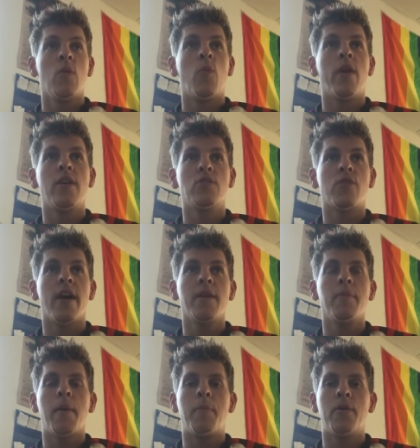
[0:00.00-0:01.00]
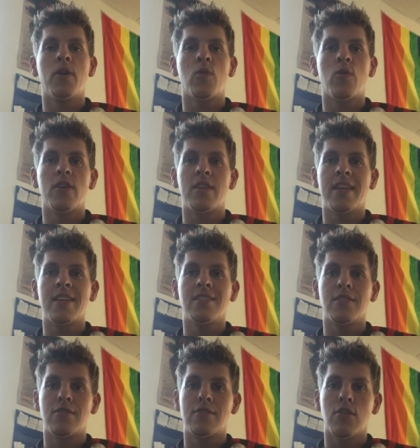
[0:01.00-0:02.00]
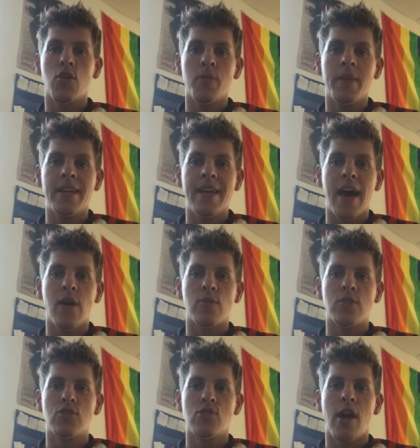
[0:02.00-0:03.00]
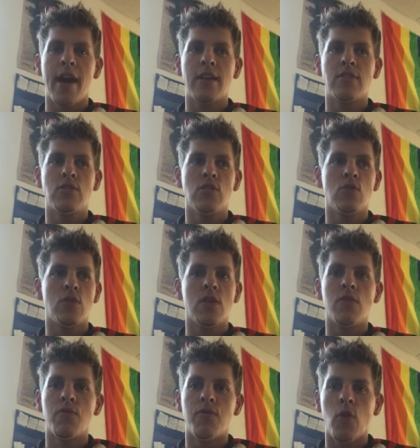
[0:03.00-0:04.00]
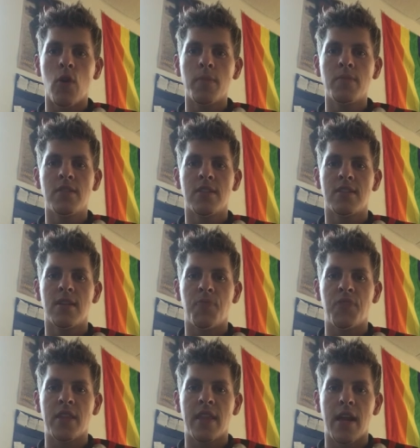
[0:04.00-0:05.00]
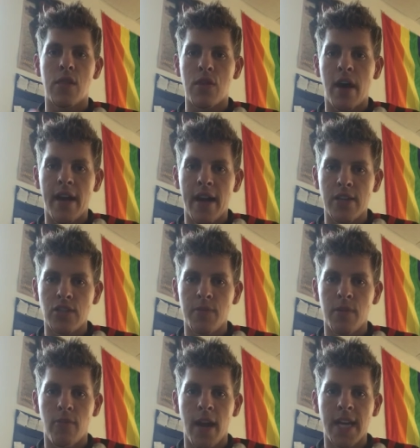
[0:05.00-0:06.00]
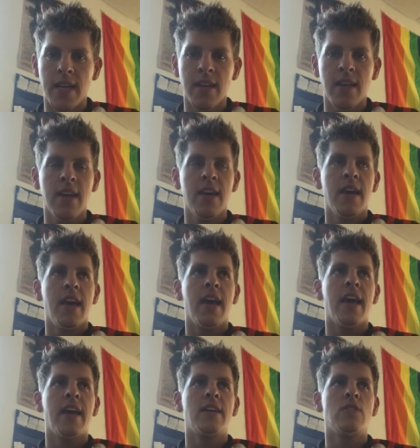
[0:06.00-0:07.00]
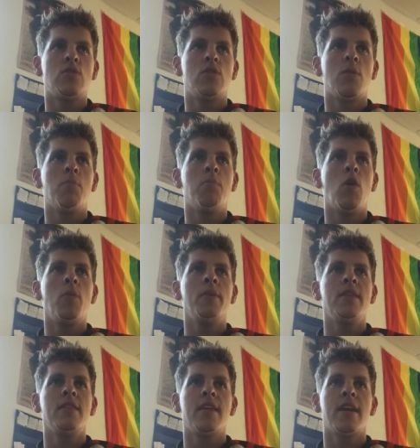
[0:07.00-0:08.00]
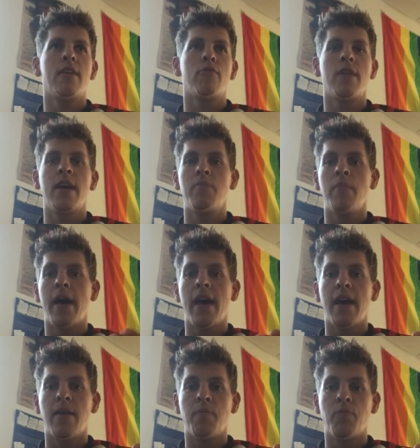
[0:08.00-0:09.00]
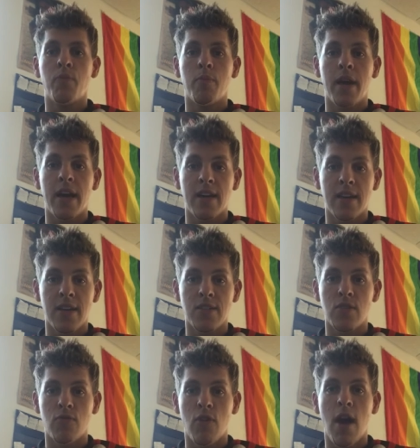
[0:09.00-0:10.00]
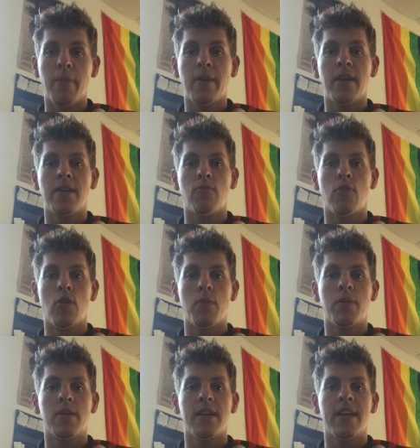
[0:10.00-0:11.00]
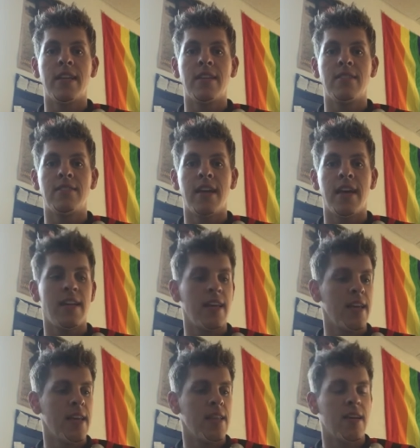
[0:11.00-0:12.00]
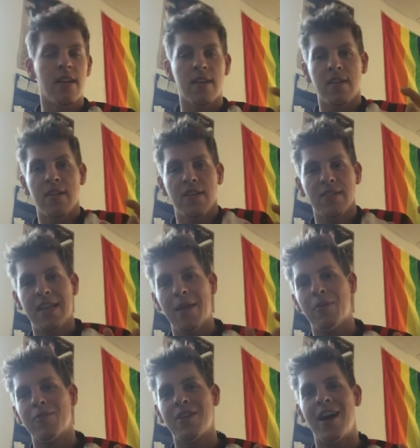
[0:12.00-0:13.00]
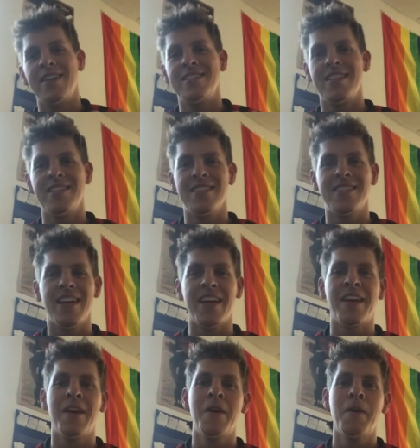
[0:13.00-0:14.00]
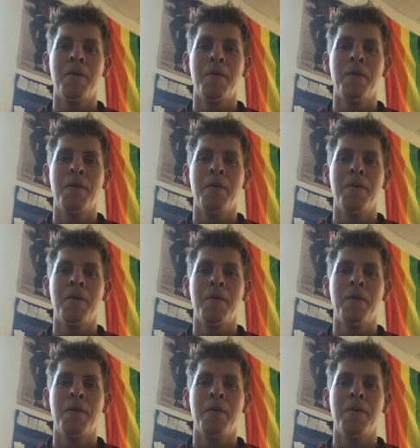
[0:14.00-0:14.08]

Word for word: when I was writing my book, one of the things that slowed me down was trying to conform to something that I thought I should be writing. And the moment that I read my my cousin Robbie wrote a book, and he said in the table of contents, he said,